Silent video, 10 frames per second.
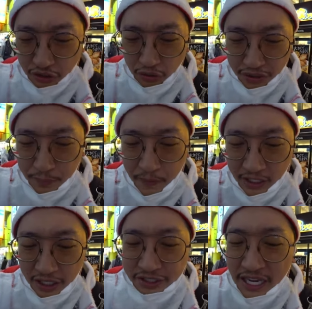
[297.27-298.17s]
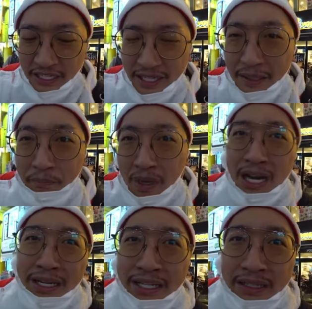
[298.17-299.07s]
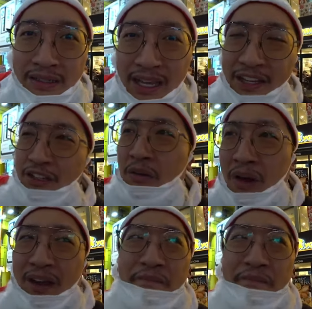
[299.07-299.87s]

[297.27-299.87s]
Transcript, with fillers: doing this because they need money. And you know what?